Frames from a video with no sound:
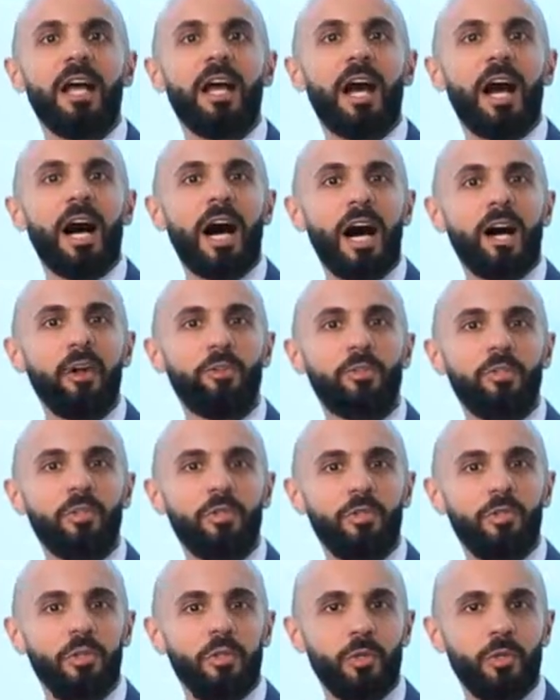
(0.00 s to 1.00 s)
how to
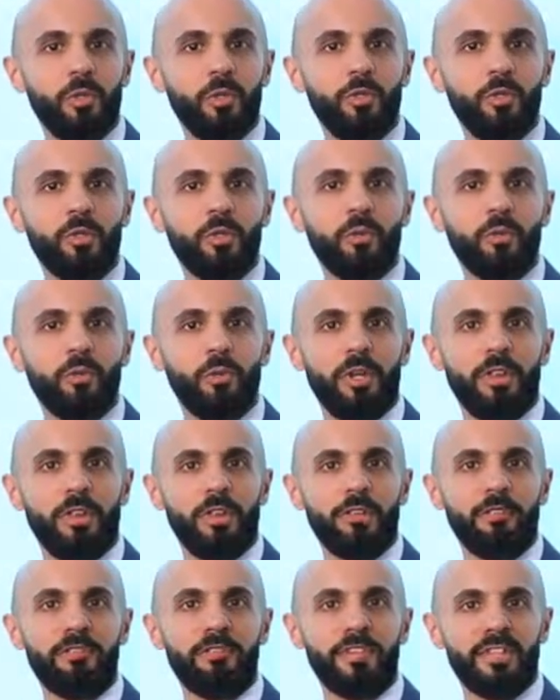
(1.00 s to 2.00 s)
do with
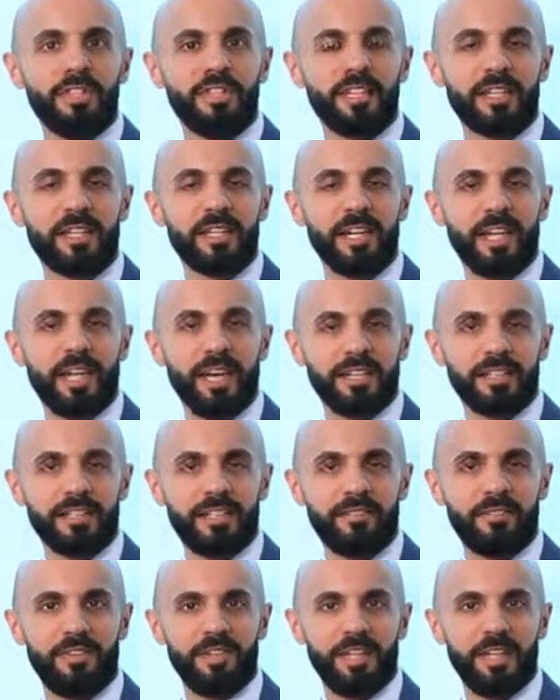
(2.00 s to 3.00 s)
physical
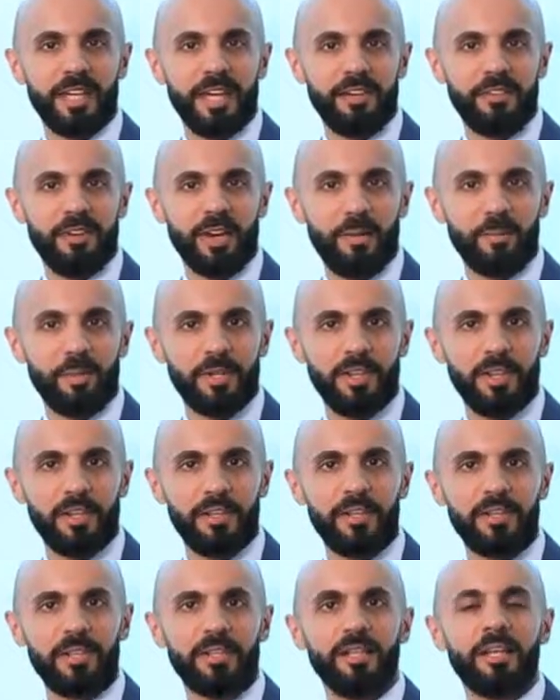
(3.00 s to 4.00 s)
activity in Ramadan.
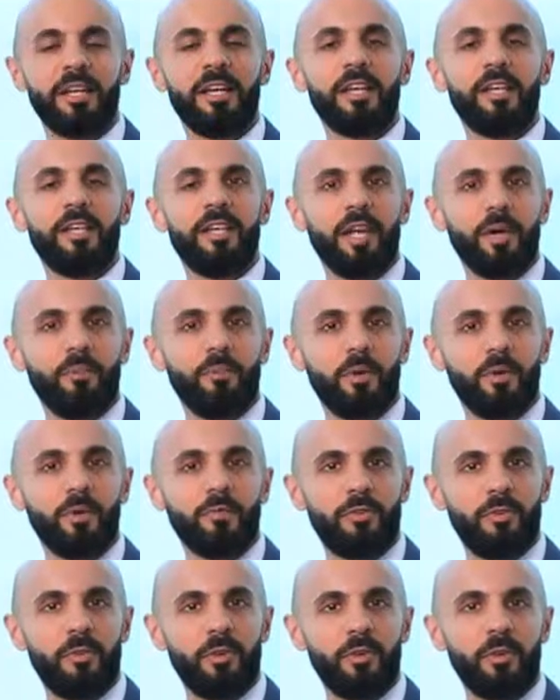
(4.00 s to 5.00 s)
Number
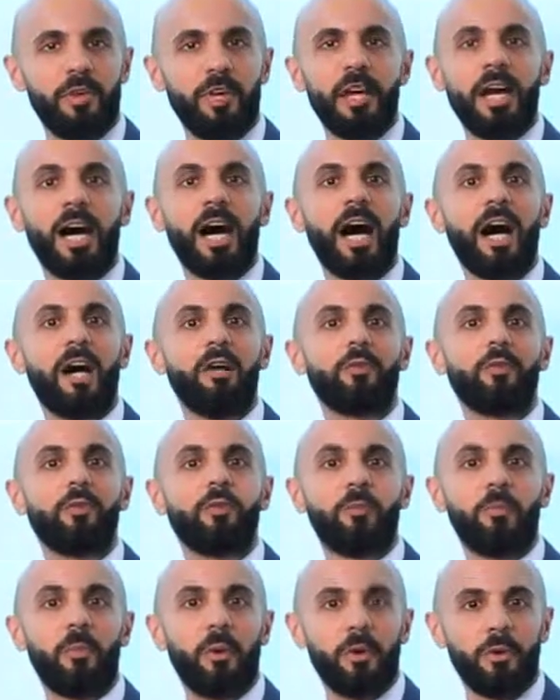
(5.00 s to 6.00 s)
4, how to
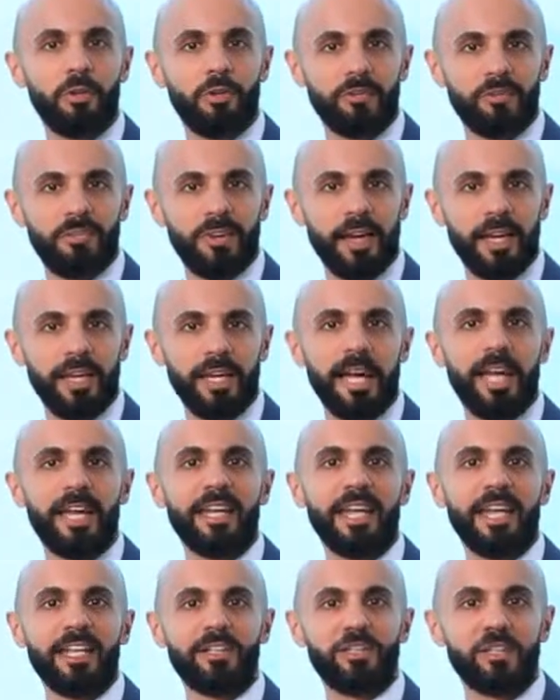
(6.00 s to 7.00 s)
modify and
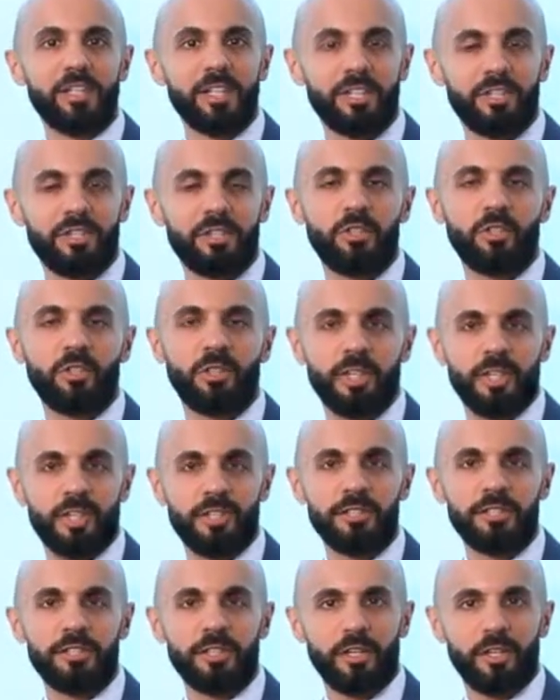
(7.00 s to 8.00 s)
adjust your
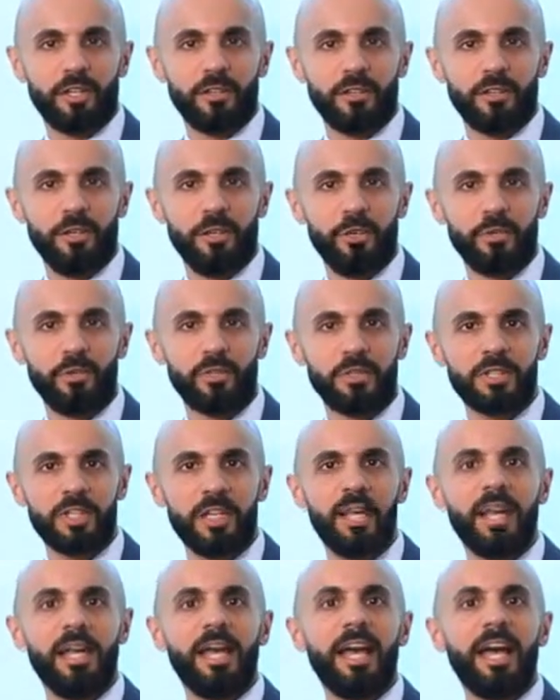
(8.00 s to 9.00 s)
insulin dose.
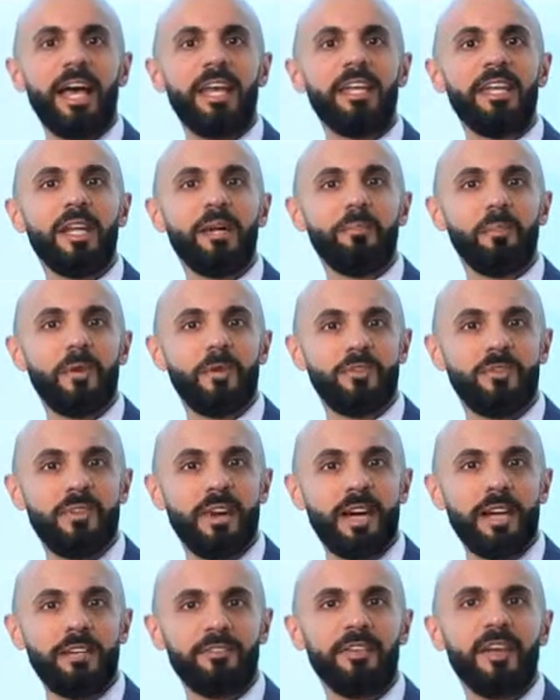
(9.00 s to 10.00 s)
And number
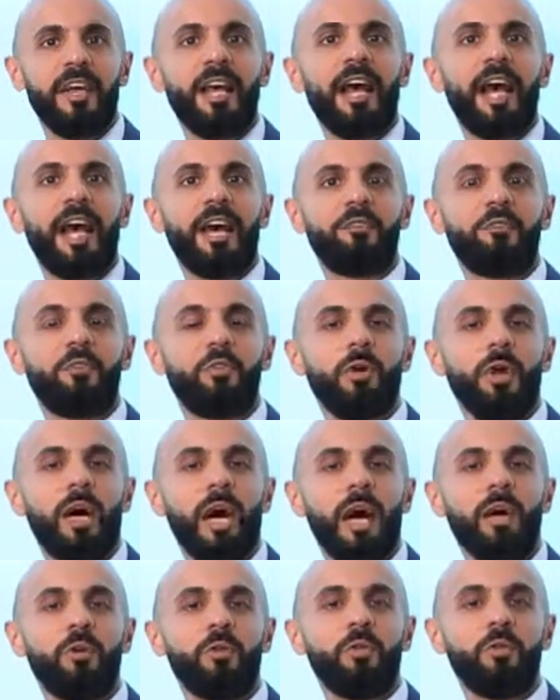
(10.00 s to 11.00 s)
5, how
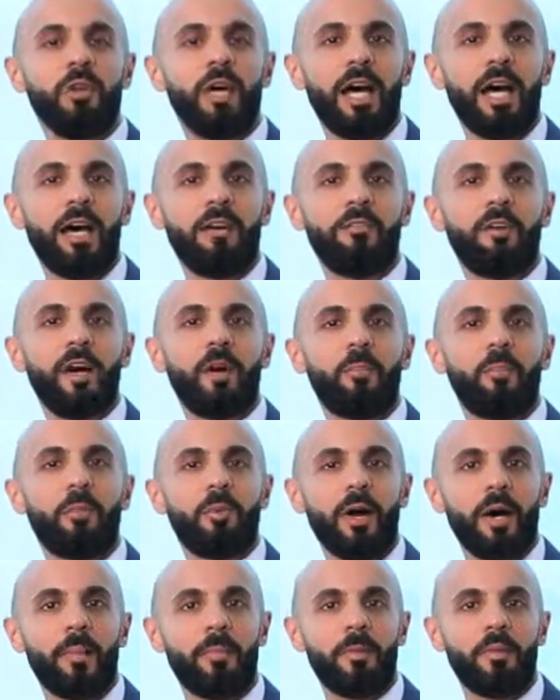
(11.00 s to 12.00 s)
to have a
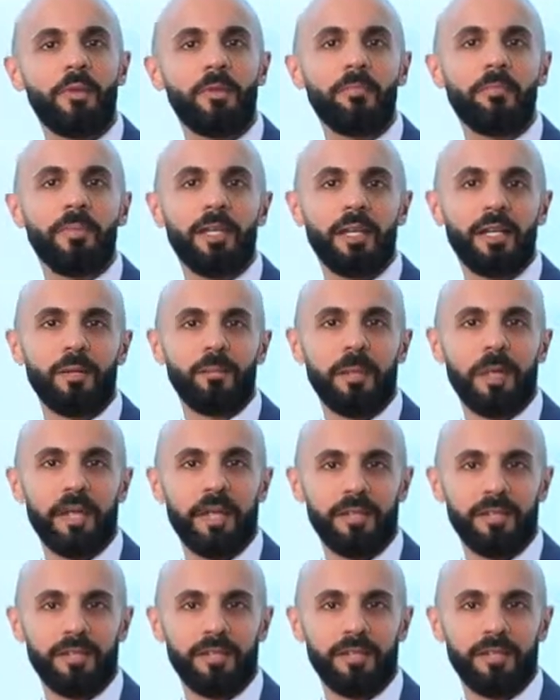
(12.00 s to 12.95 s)
proper meal plan.